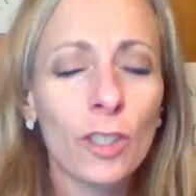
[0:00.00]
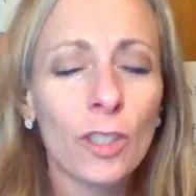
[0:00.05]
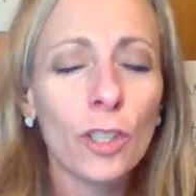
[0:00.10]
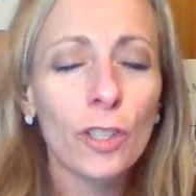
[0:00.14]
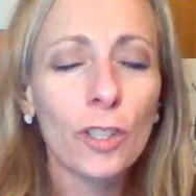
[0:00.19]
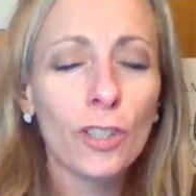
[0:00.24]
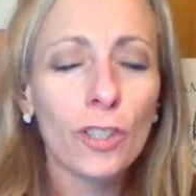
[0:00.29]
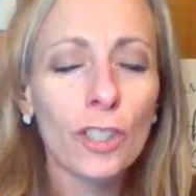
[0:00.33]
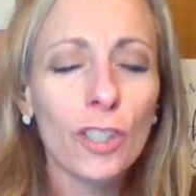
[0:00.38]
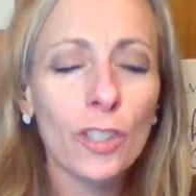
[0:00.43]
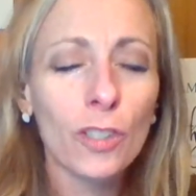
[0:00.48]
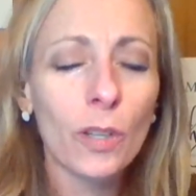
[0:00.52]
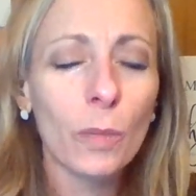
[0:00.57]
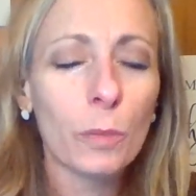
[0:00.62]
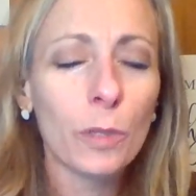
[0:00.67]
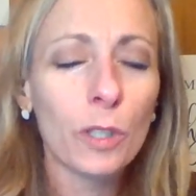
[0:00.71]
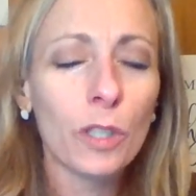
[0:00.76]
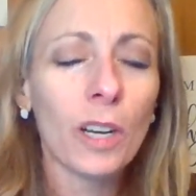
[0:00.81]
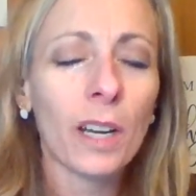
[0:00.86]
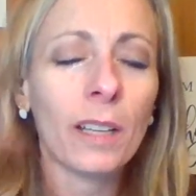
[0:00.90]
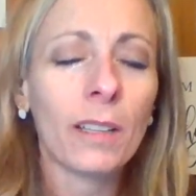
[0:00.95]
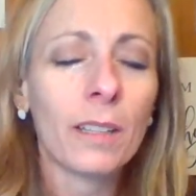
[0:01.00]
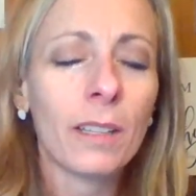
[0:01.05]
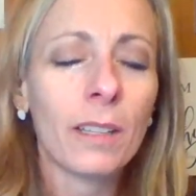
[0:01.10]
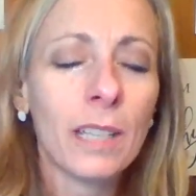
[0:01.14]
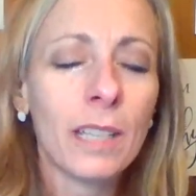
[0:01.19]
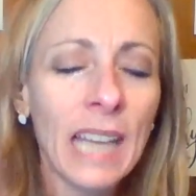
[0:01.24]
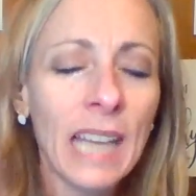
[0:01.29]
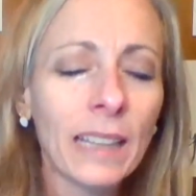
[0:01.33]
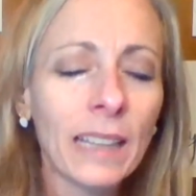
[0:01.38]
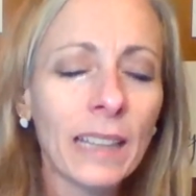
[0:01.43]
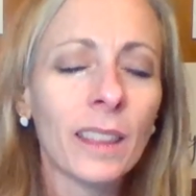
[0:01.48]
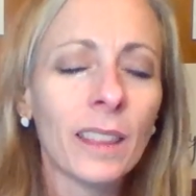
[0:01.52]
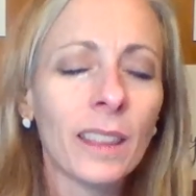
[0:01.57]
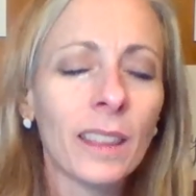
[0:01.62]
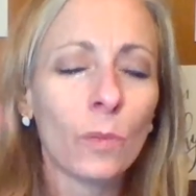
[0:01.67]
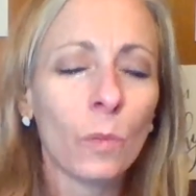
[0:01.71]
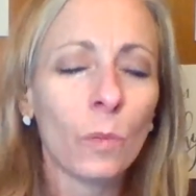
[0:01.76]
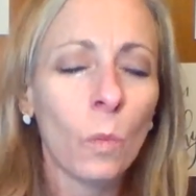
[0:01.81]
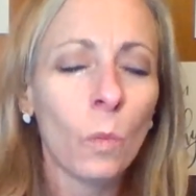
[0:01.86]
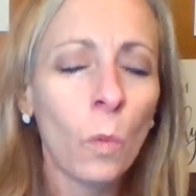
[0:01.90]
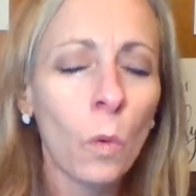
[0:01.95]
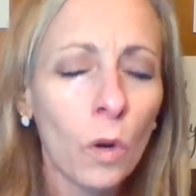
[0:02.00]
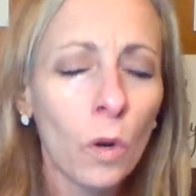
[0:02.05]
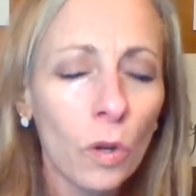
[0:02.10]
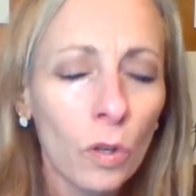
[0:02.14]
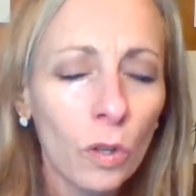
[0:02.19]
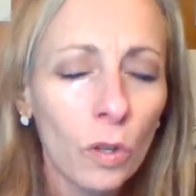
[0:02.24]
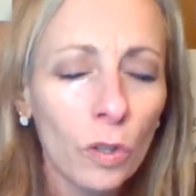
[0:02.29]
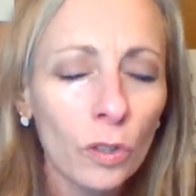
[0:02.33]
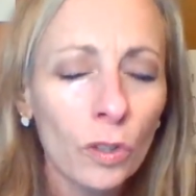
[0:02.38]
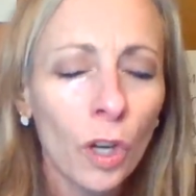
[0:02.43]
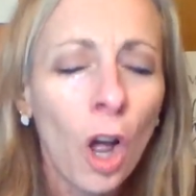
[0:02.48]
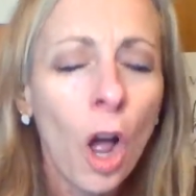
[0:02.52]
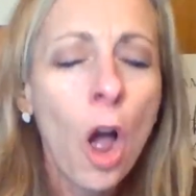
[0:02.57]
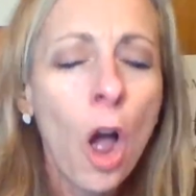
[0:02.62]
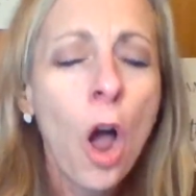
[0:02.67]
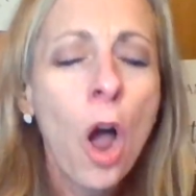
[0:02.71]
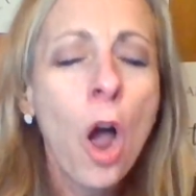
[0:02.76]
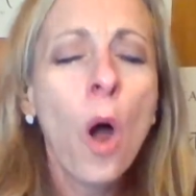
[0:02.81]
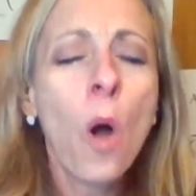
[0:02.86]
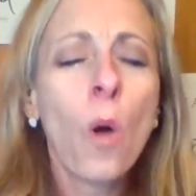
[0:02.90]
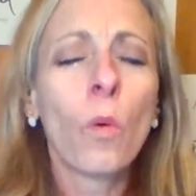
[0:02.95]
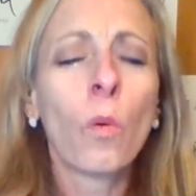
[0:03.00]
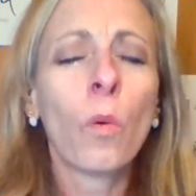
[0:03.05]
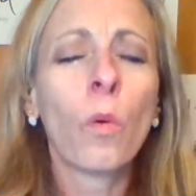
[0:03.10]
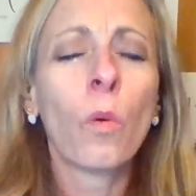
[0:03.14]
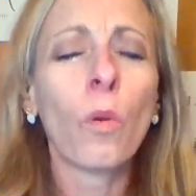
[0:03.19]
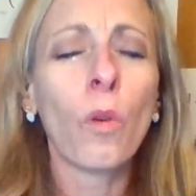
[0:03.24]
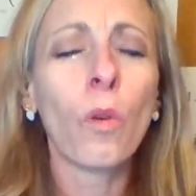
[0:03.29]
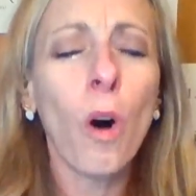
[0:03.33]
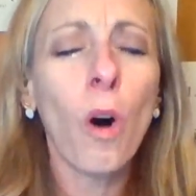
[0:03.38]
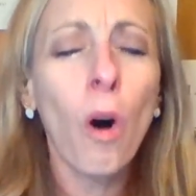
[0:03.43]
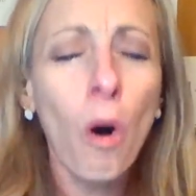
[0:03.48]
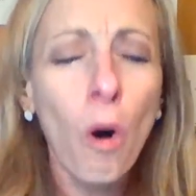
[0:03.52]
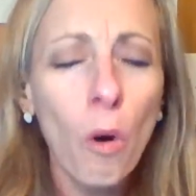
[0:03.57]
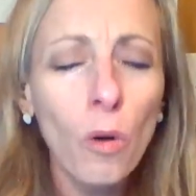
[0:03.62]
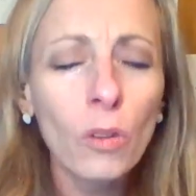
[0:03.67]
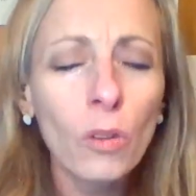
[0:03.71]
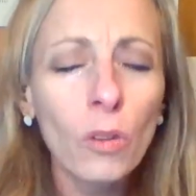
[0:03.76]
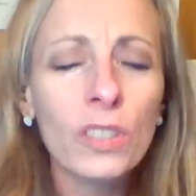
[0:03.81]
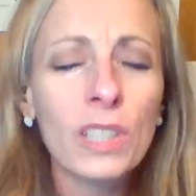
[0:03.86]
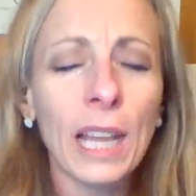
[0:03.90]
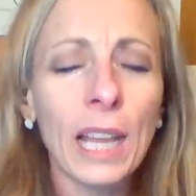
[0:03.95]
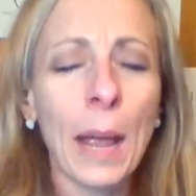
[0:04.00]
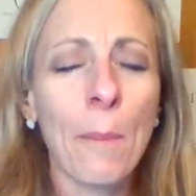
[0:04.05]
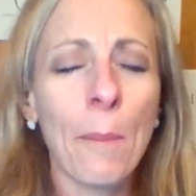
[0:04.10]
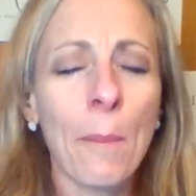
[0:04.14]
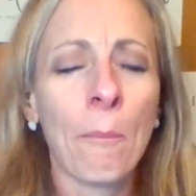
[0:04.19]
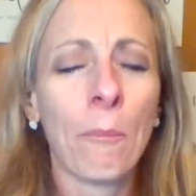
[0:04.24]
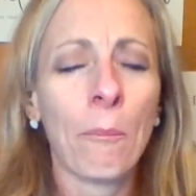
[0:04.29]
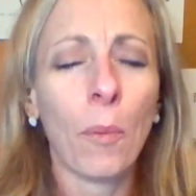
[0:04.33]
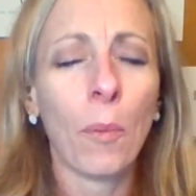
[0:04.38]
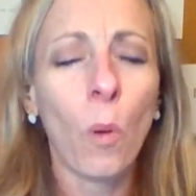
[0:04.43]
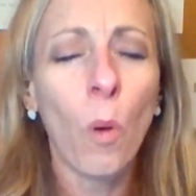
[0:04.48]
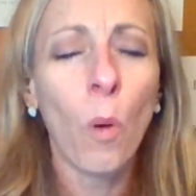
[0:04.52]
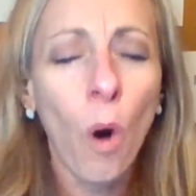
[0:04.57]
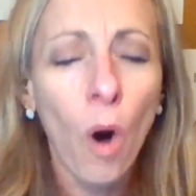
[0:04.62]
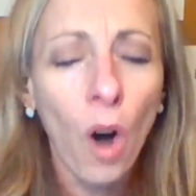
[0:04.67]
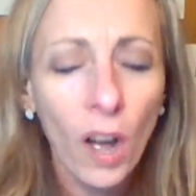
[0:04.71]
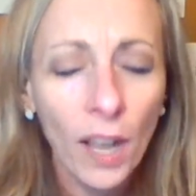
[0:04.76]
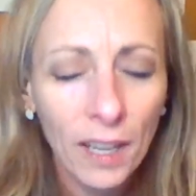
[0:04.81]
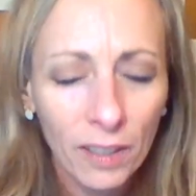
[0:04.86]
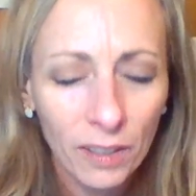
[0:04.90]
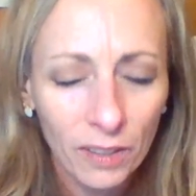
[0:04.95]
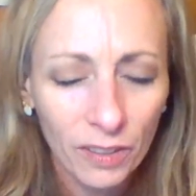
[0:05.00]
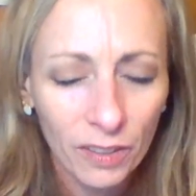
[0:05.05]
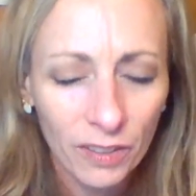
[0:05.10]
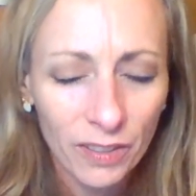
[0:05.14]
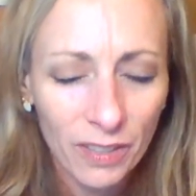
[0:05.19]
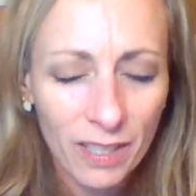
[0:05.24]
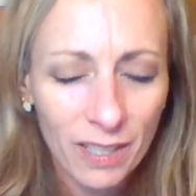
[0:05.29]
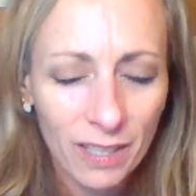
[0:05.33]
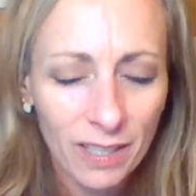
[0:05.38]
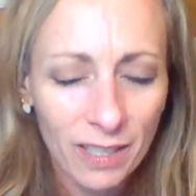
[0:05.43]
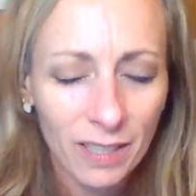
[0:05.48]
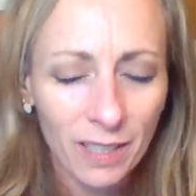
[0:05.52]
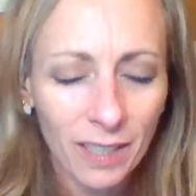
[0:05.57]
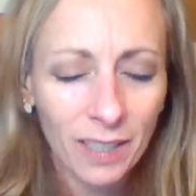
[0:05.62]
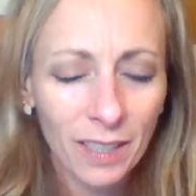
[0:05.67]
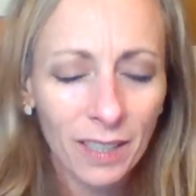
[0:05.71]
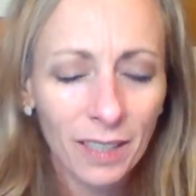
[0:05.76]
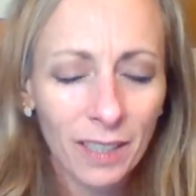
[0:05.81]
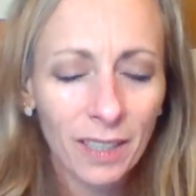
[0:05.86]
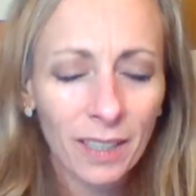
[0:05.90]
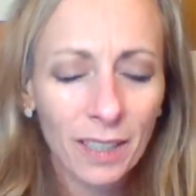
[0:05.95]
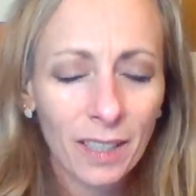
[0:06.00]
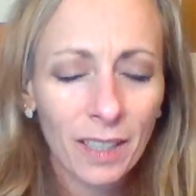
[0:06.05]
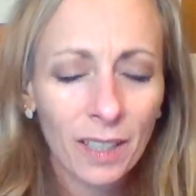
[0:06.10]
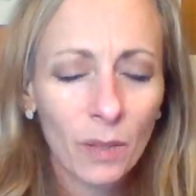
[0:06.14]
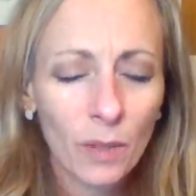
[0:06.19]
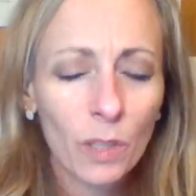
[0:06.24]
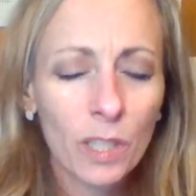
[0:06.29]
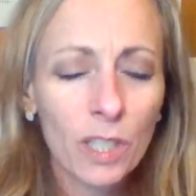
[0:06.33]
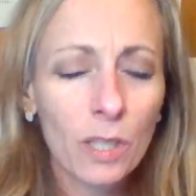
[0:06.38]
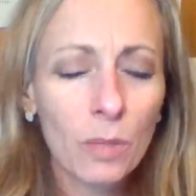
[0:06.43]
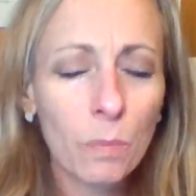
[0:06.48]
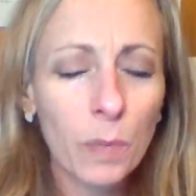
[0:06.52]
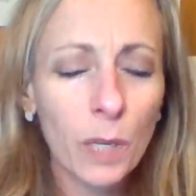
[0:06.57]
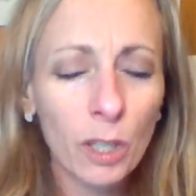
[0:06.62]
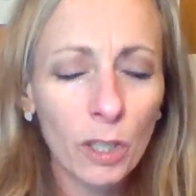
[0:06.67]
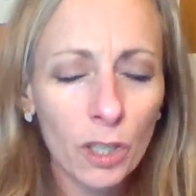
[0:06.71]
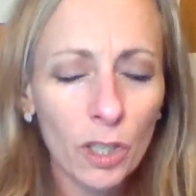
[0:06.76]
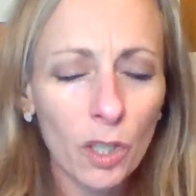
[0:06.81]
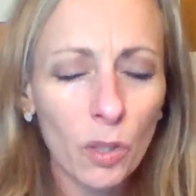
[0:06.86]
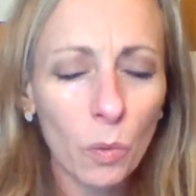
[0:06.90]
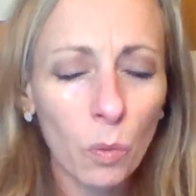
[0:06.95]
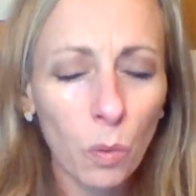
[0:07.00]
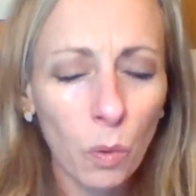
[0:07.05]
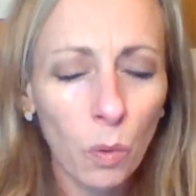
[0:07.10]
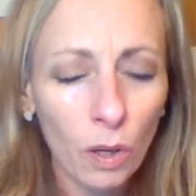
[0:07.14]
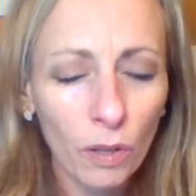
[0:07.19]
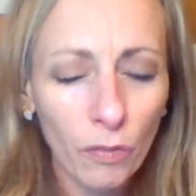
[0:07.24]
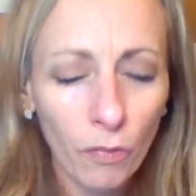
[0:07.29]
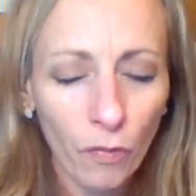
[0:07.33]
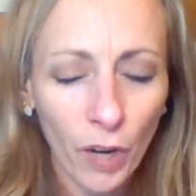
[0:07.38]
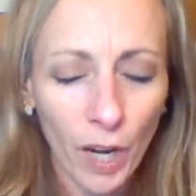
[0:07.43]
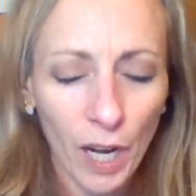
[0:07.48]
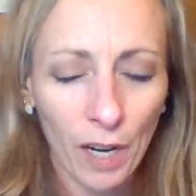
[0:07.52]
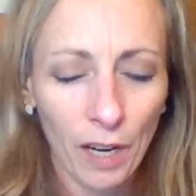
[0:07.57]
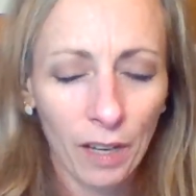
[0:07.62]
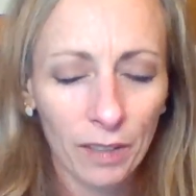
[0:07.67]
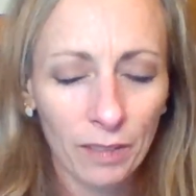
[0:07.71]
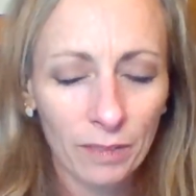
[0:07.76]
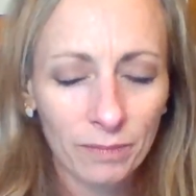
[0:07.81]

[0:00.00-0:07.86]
to your scripture, and yet this world rolls and boils with spiritual warfare.